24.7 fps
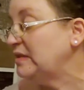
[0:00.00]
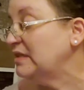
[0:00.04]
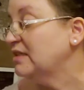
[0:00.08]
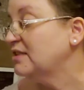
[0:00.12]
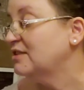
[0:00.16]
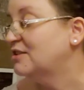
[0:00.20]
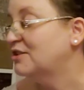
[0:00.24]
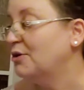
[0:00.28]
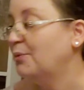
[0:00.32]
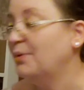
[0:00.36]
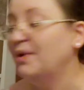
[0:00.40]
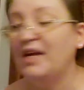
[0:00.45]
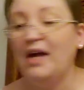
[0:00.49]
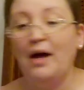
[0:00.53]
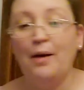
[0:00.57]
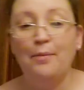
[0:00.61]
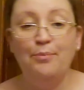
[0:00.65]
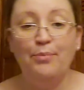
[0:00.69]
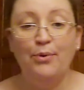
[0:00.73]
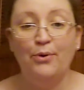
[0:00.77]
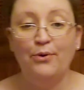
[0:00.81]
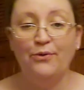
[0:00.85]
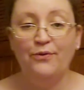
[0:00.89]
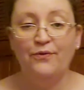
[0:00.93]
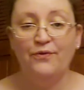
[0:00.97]
So we got
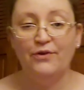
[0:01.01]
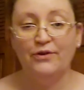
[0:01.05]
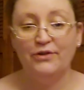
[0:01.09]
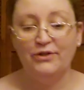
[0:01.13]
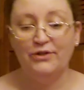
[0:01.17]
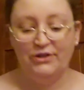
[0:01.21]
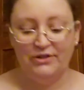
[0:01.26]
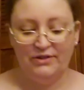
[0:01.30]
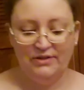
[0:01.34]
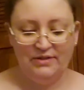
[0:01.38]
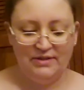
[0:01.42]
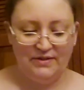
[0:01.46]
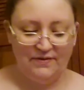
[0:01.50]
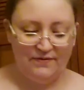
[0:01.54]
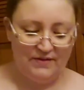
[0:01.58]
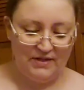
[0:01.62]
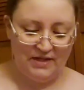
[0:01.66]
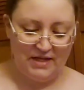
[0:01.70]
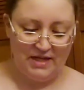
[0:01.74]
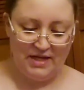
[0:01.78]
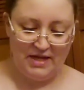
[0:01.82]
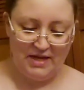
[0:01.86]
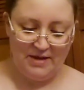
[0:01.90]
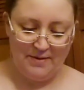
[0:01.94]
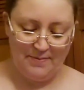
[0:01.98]
both versions of the
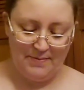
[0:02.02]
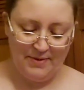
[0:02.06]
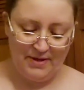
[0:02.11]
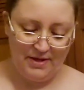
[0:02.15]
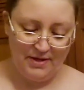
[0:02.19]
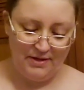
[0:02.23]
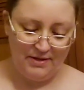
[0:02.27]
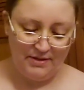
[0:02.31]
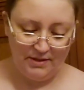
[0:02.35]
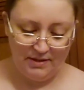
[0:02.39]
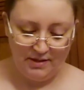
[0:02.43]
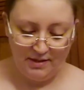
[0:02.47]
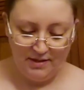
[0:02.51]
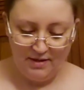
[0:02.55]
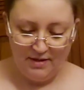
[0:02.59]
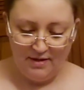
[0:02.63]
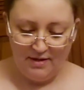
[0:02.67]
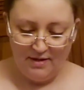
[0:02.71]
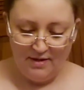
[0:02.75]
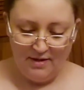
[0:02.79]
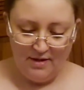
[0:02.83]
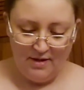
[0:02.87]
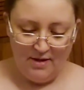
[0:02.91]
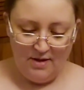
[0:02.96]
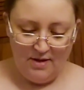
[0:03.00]
Gambit
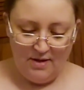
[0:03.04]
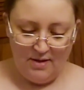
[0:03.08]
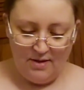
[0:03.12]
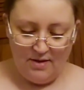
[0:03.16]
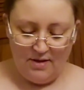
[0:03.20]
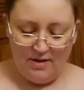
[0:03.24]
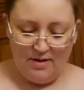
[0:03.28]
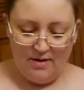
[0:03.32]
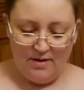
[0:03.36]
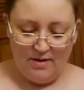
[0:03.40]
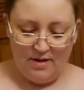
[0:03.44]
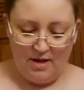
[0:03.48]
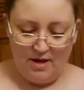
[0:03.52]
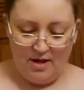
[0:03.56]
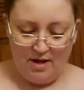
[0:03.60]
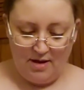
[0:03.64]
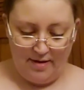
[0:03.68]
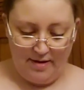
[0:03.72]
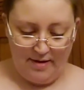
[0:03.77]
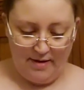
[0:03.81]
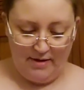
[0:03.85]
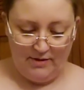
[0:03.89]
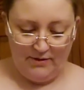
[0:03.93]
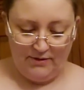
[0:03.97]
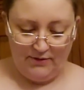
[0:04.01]

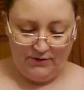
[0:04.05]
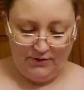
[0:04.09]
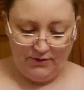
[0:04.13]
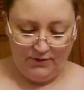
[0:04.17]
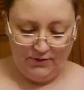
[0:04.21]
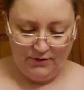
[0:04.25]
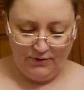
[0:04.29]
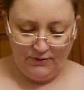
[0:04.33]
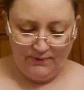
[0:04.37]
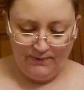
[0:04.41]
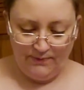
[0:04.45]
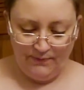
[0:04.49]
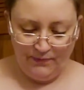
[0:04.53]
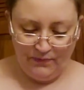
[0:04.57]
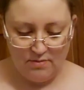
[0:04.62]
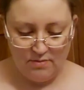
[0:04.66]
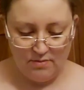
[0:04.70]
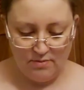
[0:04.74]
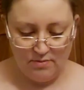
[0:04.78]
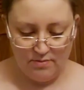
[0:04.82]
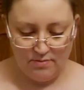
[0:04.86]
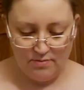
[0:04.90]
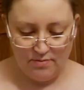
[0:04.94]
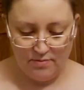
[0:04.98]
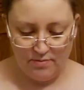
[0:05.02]
character.
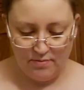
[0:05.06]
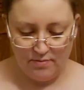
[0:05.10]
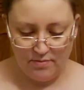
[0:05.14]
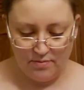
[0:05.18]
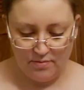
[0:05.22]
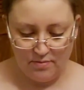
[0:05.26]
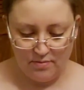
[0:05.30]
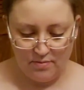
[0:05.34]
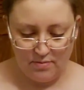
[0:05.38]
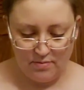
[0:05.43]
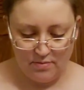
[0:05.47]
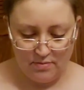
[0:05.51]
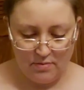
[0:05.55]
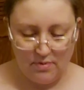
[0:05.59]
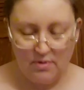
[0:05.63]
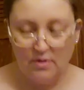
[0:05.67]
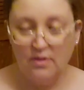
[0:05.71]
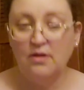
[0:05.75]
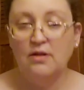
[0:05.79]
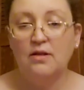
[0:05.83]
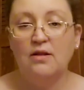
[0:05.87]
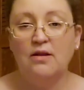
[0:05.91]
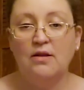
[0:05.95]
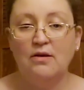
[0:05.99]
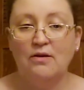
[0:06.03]

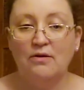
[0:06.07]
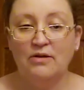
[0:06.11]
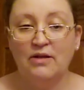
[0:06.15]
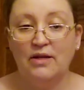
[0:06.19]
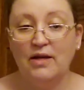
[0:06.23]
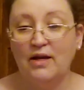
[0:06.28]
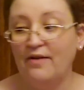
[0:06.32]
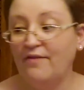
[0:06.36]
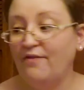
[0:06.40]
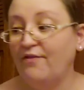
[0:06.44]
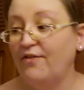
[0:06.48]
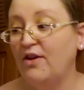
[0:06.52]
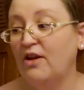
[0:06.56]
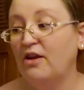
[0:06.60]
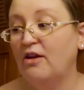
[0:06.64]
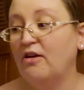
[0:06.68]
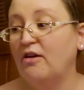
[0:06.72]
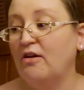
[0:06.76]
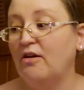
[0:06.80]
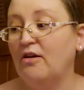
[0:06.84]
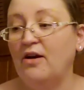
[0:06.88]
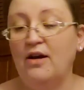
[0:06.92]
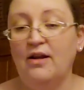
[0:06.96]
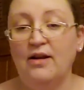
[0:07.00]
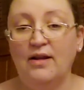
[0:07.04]
No, I gotta figure
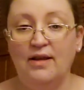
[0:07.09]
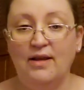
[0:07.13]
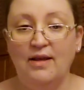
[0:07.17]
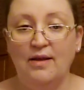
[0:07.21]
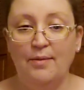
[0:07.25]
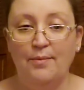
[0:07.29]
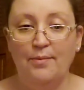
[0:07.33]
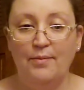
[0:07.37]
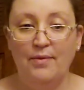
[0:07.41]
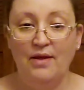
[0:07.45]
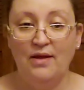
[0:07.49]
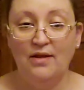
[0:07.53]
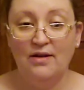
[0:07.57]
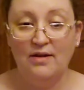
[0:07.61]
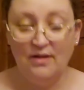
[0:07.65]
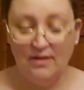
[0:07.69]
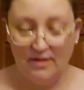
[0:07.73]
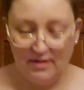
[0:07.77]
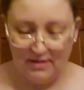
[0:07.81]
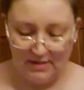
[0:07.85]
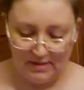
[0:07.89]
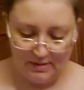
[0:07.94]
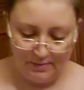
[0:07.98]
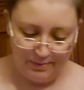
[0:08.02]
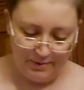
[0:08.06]
out how to get into
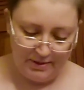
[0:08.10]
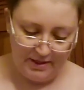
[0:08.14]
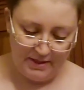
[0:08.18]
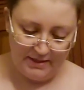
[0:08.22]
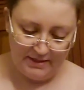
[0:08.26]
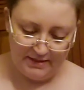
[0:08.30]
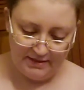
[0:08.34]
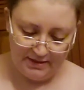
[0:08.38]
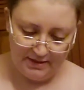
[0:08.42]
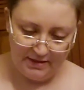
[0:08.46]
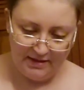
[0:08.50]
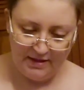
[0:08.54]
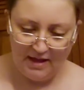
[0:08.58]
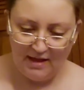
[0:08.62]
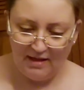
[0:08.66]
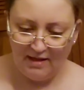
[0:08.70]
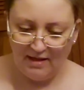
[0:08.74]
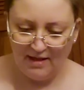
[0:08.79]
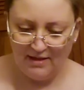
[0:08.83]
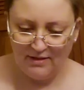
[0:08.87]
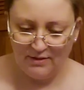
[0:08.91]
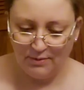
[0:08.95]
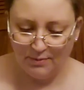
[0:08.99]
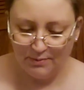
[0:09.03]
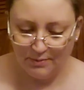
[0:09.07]
this plastic. That
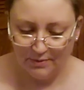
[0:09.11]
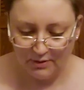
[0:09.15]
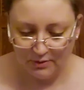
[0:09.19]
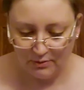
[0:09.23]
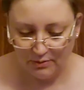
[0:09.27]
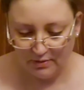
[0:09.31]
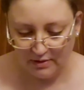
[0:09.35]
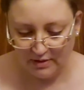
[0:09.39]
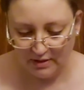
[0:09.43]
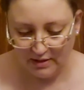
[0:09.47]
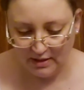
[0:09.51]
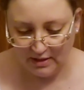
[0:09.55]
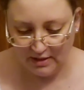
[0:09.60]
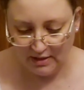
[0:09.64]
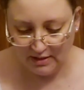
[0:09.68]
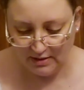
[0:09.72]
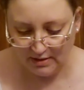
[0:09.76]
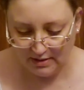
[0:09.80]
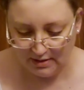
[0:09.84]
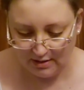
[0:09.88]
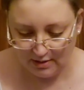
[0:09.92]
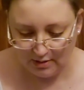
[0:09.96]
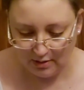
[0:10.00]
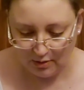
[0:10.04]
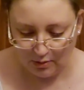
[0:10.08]
last one was really
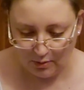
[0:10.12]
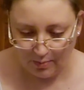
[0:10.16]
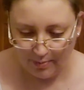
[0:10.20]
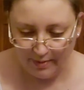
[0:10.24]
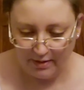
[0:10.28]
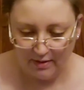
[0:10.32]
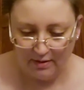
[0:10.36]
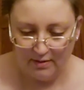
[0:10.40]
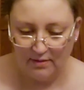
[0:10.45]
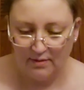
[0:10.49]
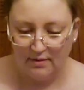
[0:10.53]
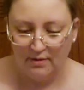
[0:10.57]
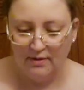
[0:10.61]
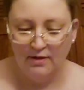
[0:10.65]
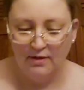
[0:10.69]
easy to open.